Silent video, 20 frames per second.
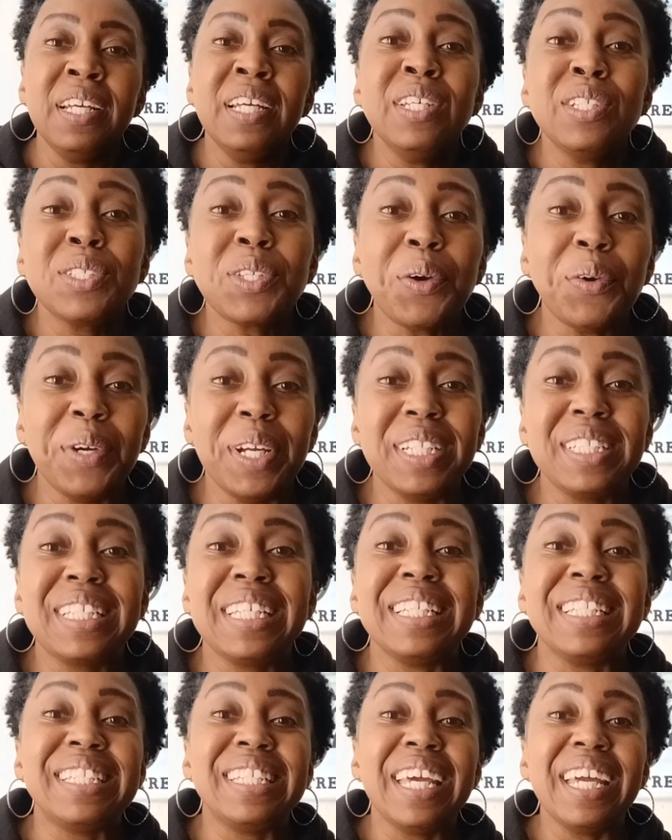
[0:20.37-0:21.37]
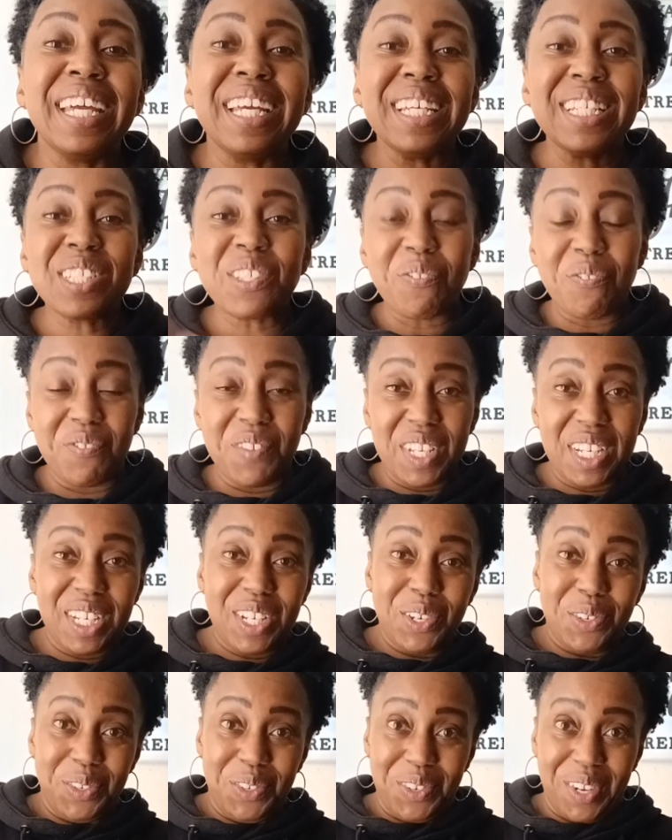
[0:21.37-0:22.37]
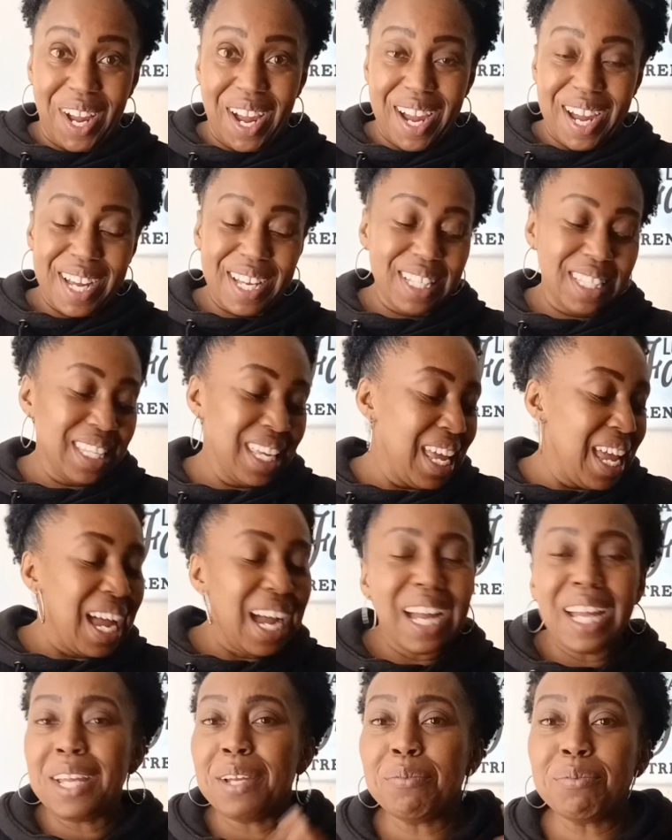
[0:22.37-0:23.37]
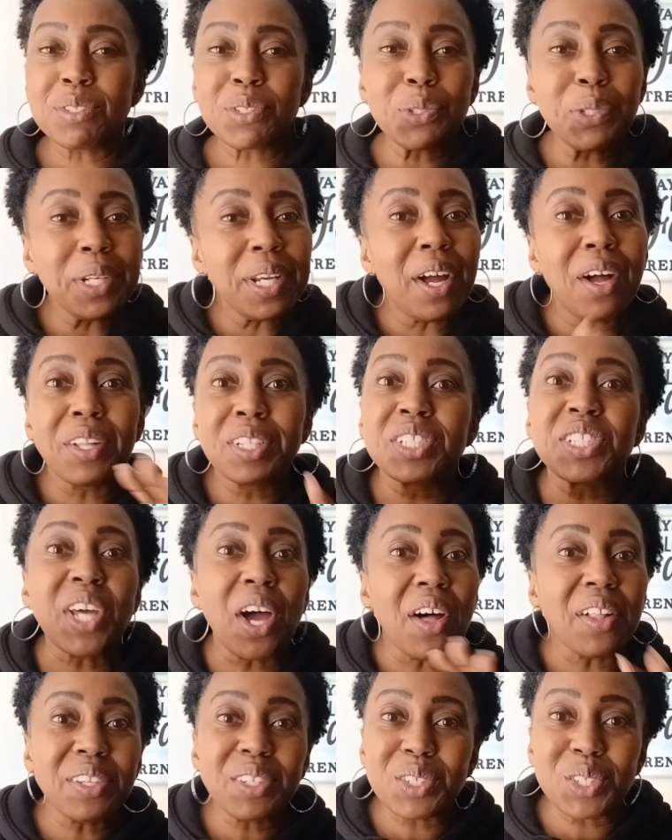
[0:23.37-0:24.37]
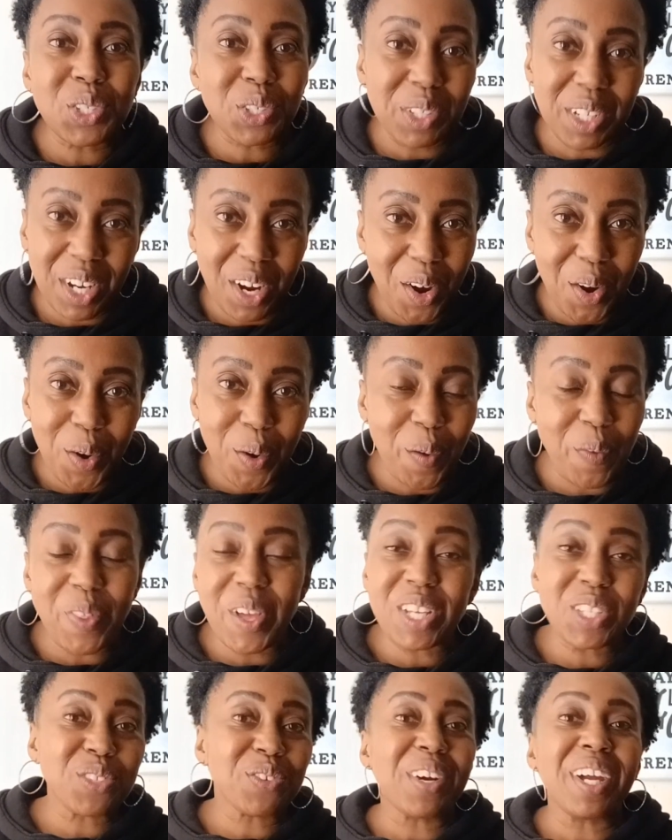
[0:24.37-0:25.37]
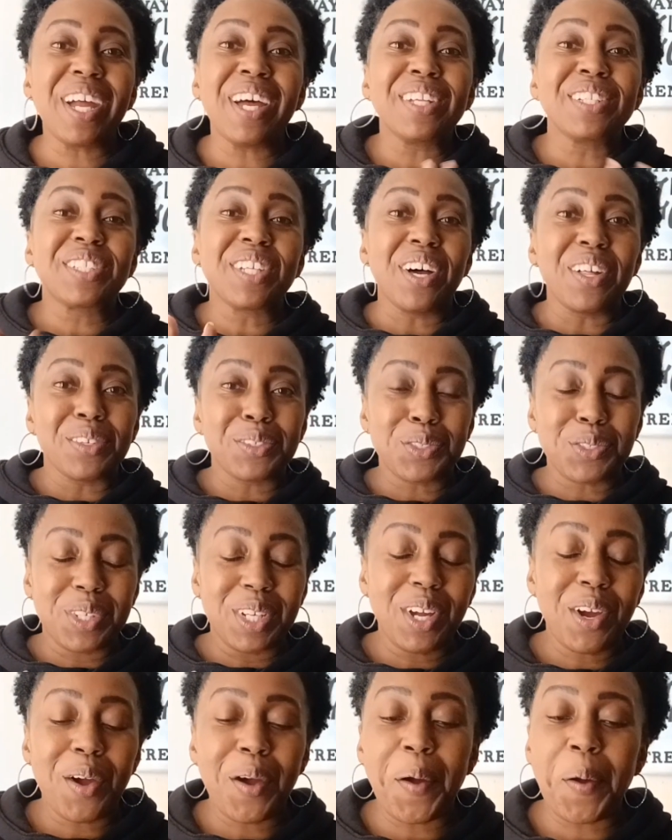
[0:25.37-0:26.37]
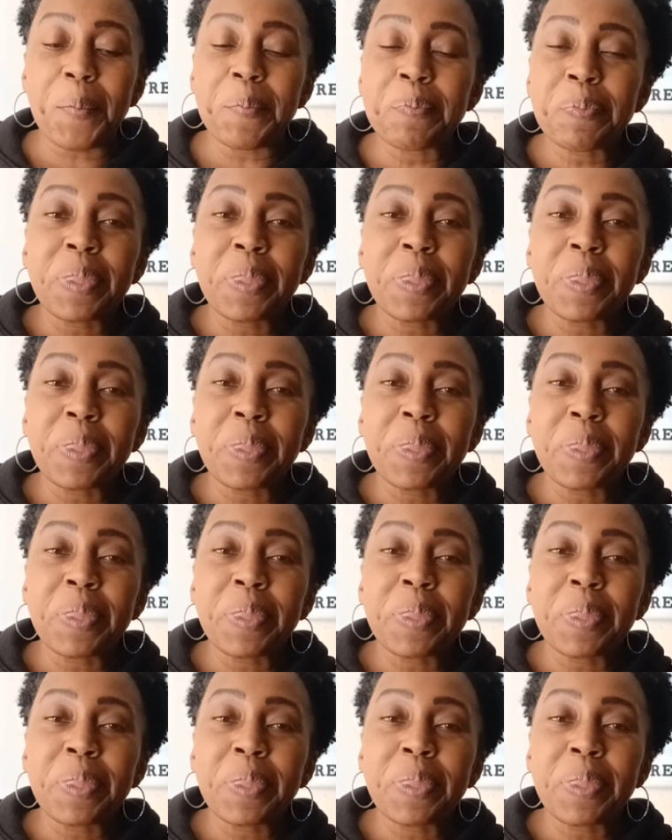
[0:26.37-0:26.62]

So in today's video, you guys, I am doing a Dollar Tree haul. That's right, a Dollar Tree haul.